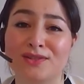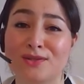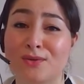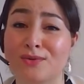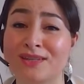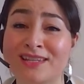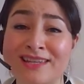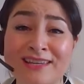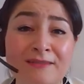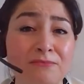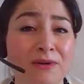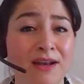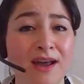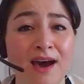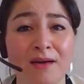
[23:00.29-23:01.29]
So keep
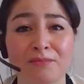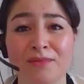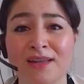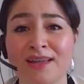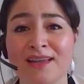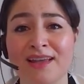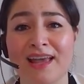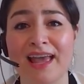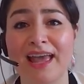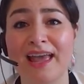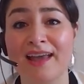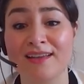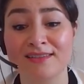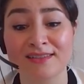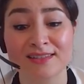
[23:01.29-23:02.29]
it up.
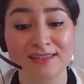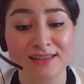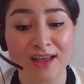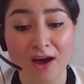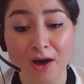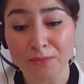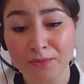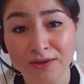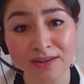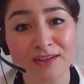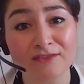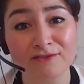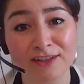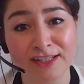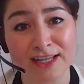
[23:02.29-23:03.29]
And I'll an
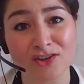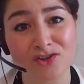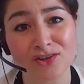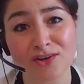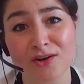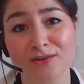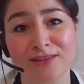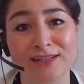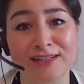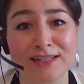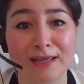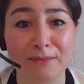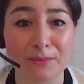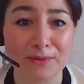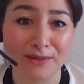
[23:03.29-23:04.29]
invitation on the
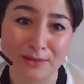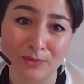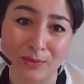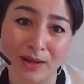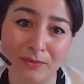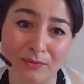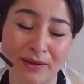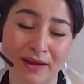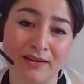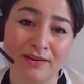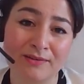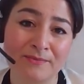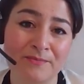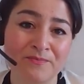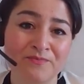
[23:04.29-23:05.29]
table as well, Perrin.
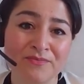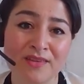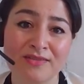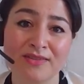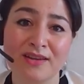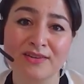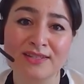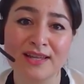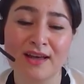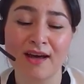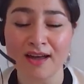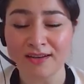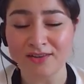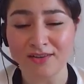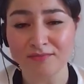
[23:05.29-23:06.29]
There's a
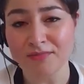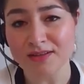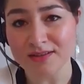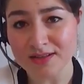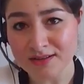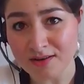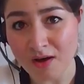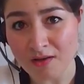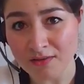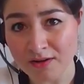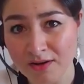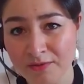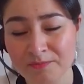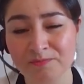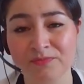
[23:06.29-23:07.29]
$100 million
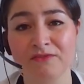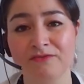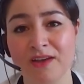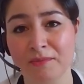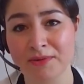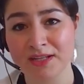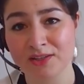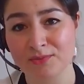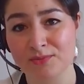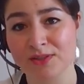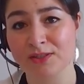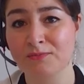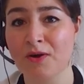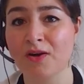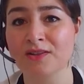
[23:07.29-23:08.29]
feminist
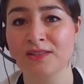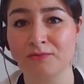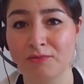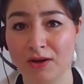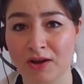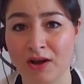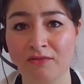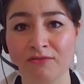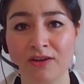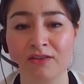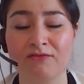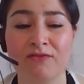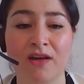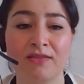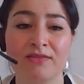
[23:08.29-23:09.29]
response and recovery
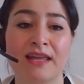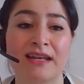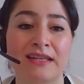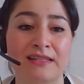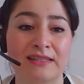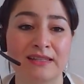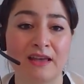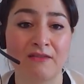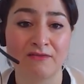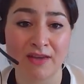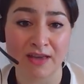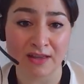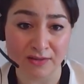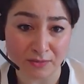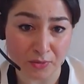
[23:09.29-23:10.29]
fund that is
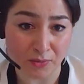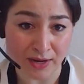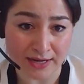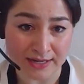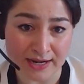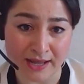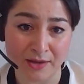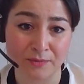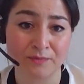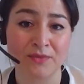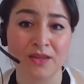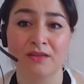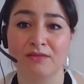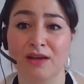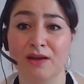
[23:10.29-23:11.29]
available right now. The
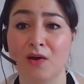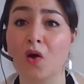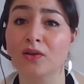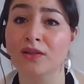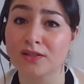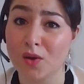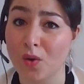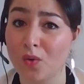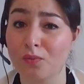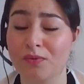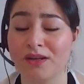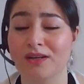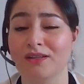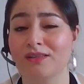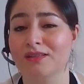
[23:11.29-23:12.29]
call is open
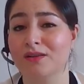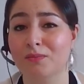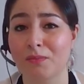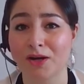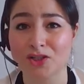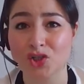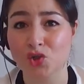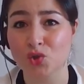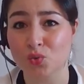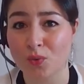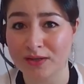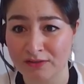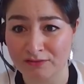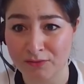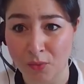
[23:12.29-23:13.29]
until March 24th.